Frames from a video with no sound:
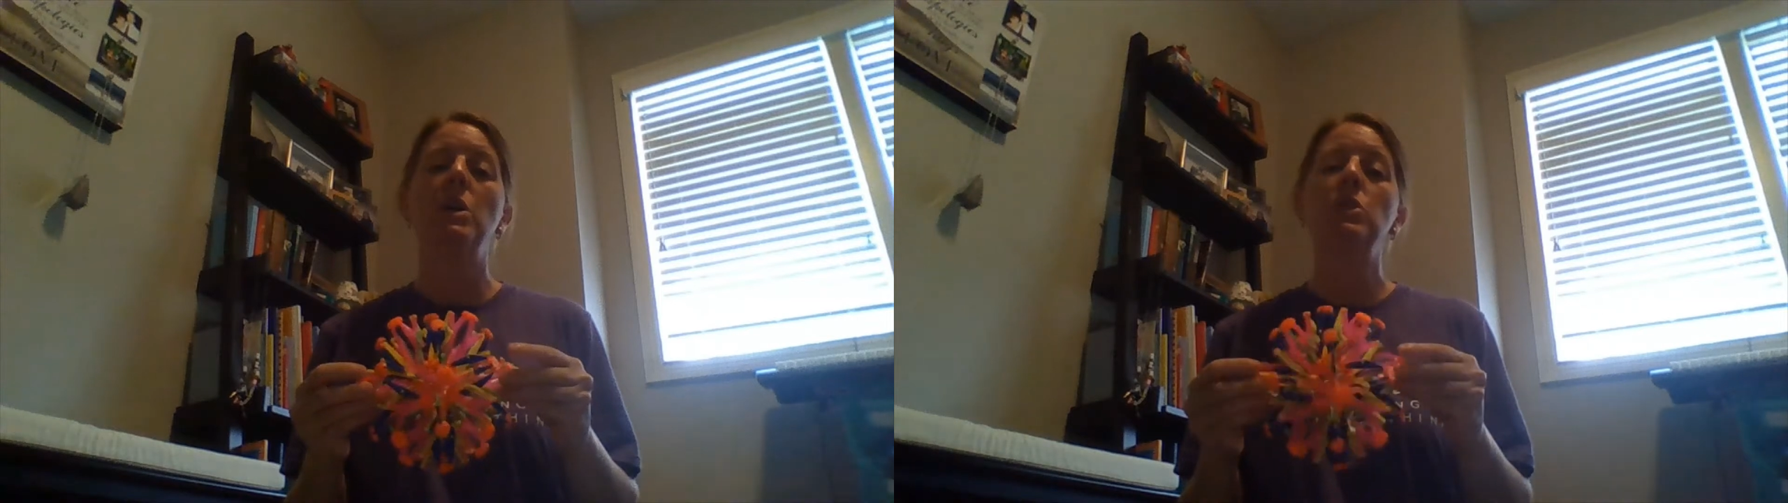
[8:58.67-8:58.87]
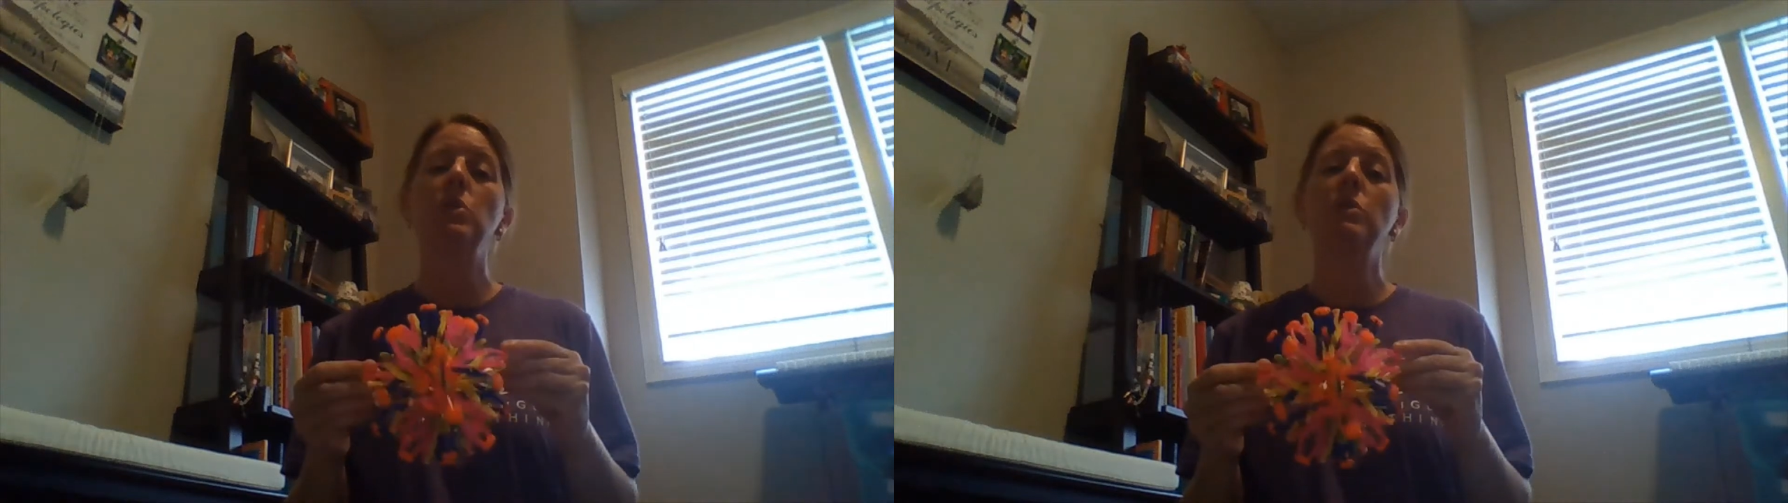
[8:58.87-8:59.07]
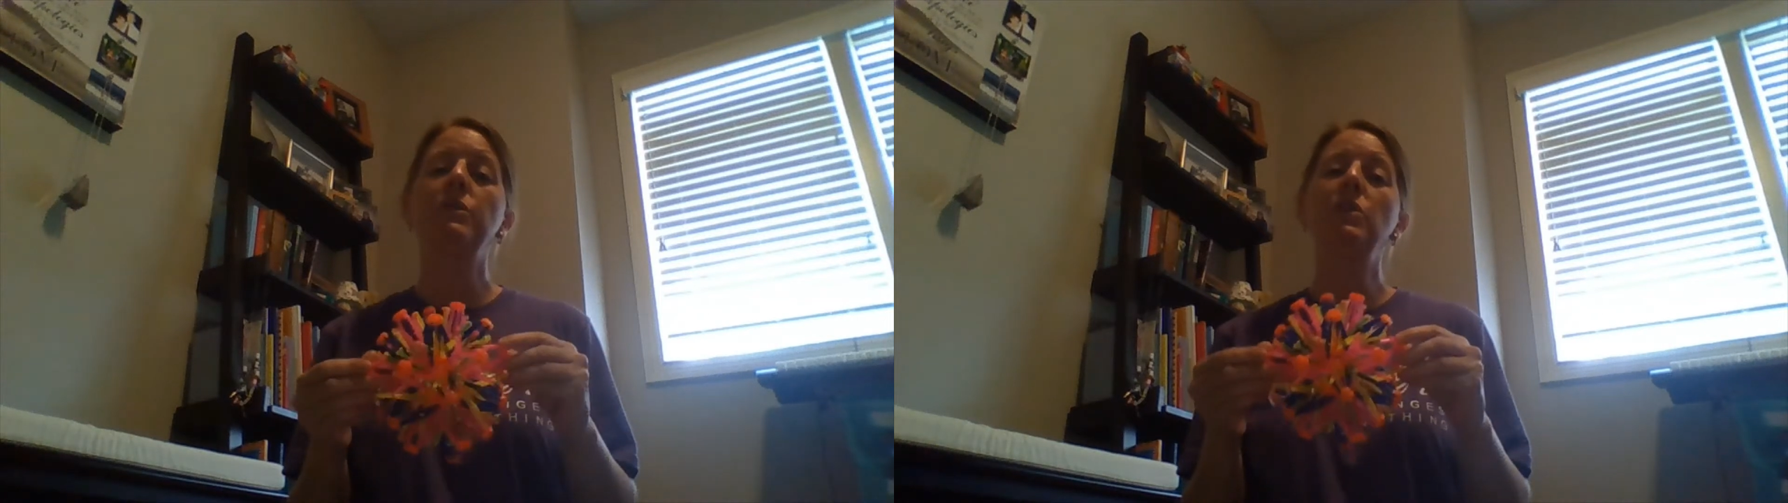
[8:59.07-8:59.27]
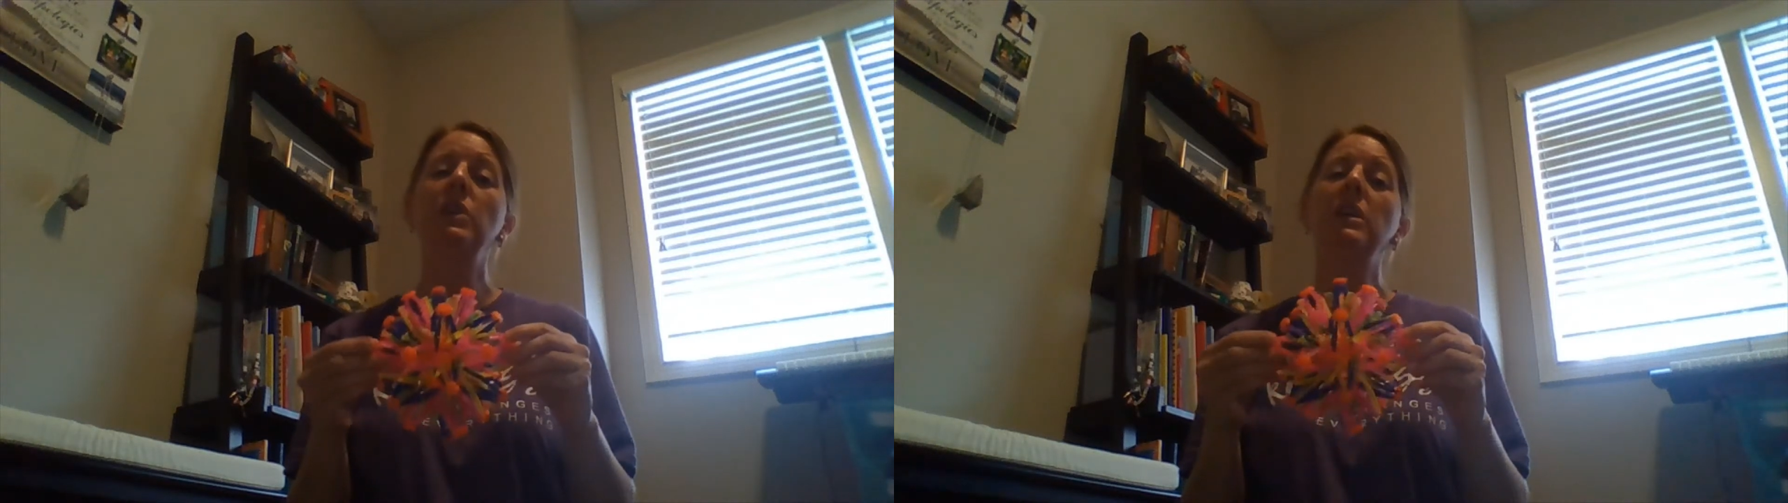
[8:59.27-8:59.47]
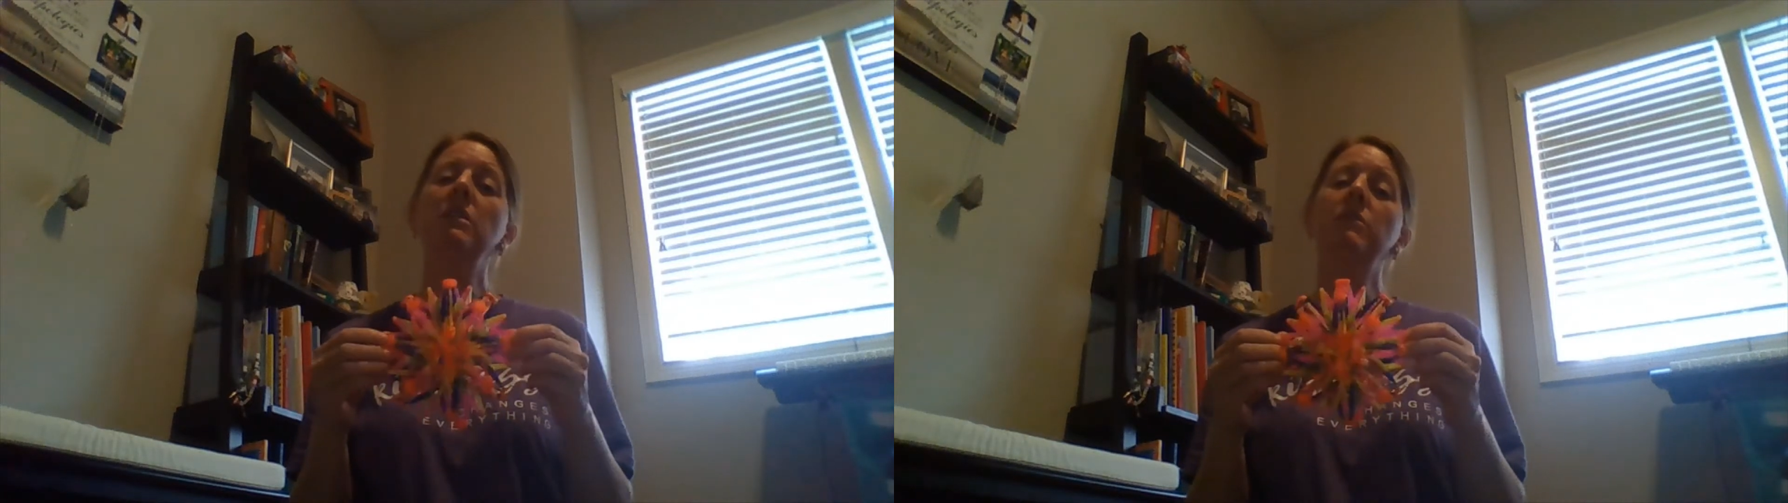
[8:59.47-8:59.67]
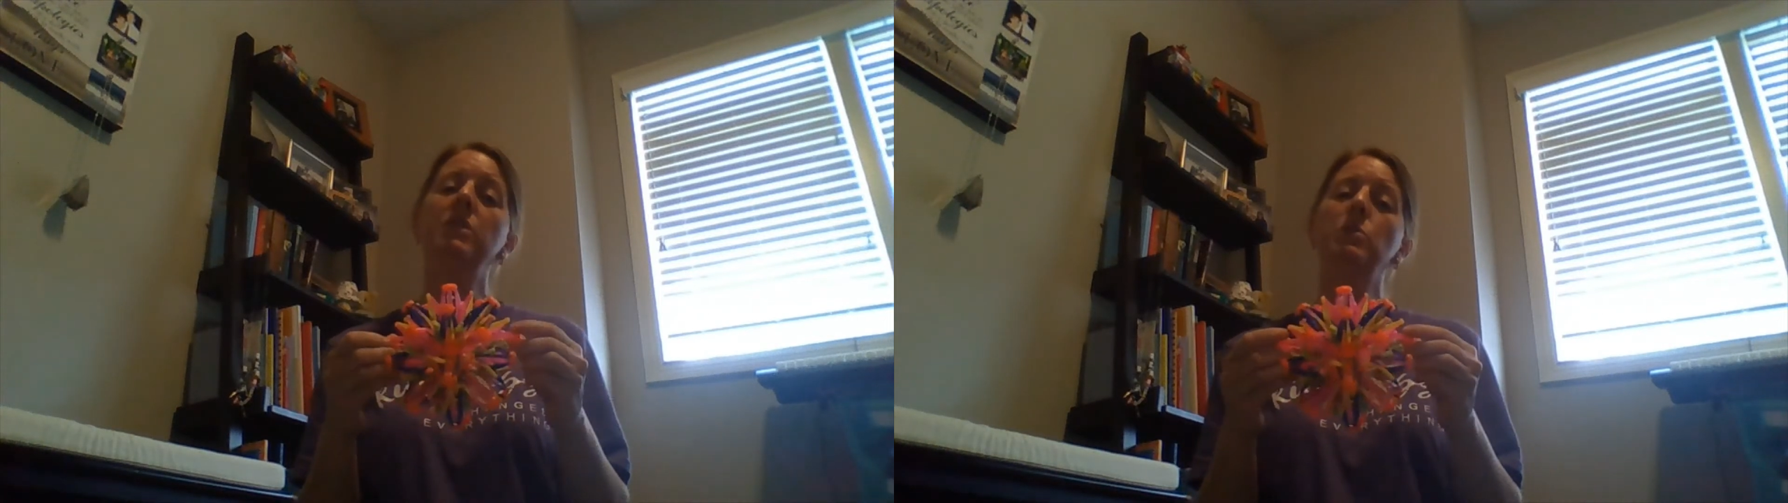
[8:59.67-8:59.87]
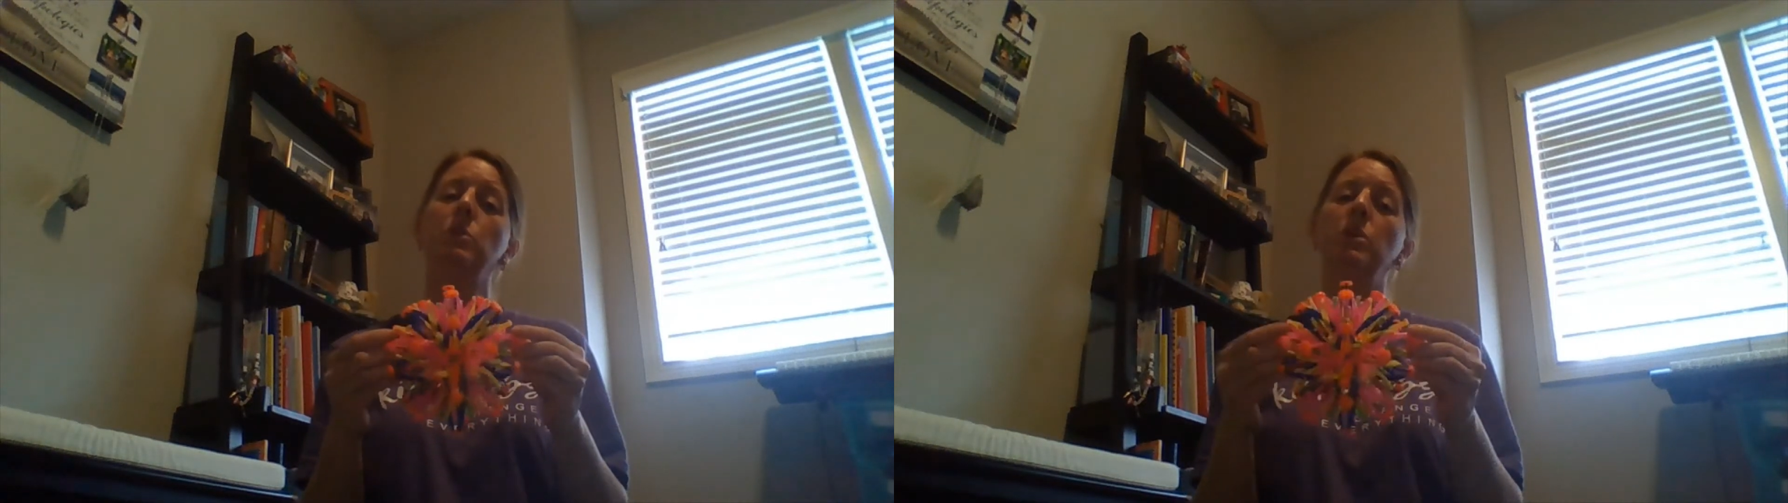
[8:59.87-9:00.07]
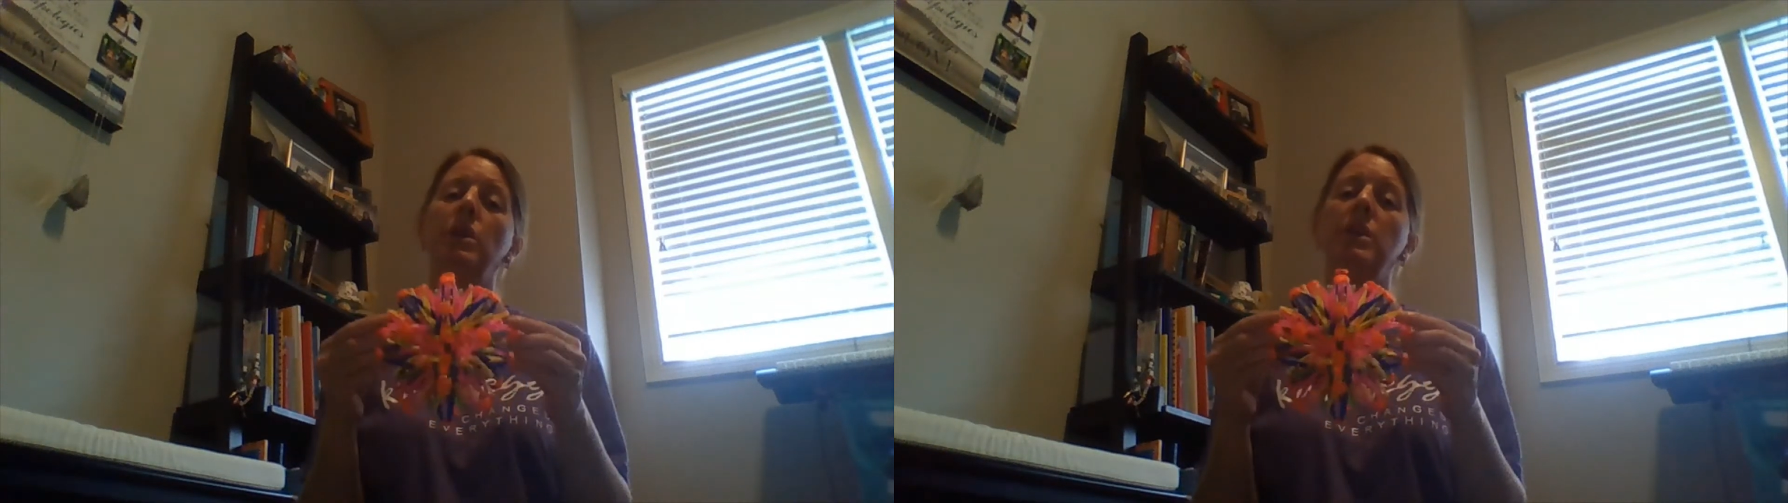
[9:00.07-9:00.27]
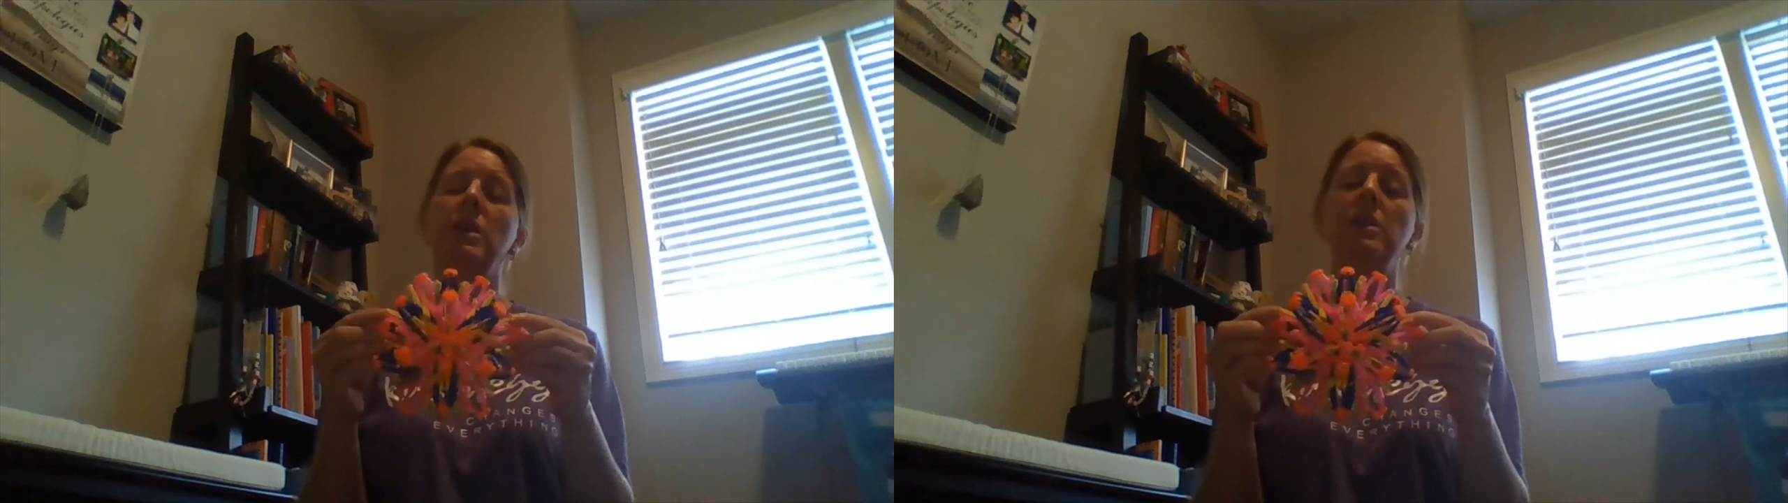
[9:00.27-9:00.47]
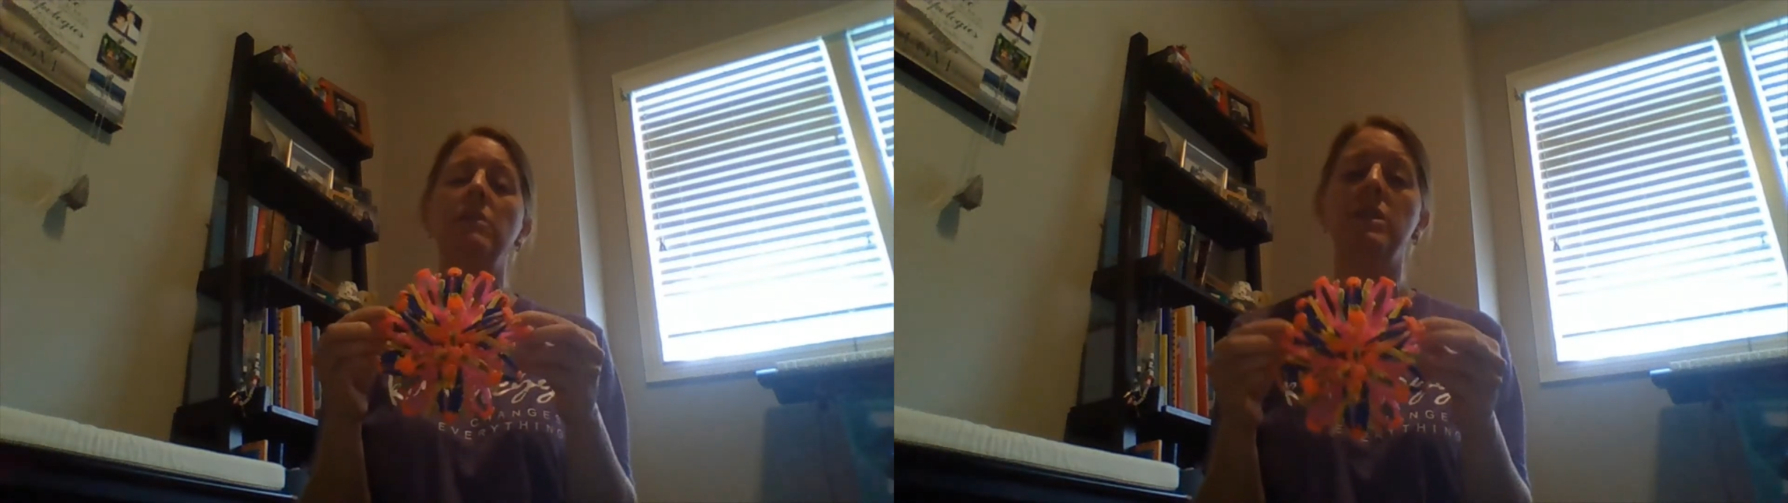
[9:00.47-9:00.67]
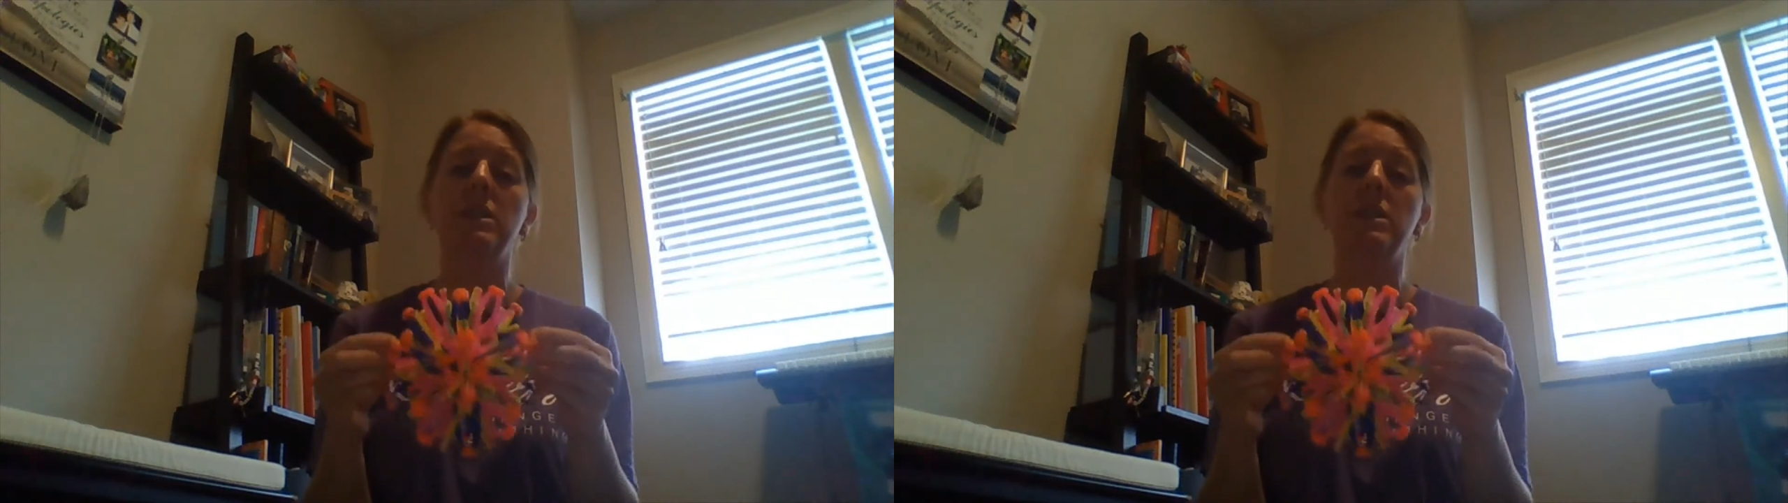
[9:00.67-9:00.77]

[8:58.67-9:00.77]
So if you needed a visual, you can think of this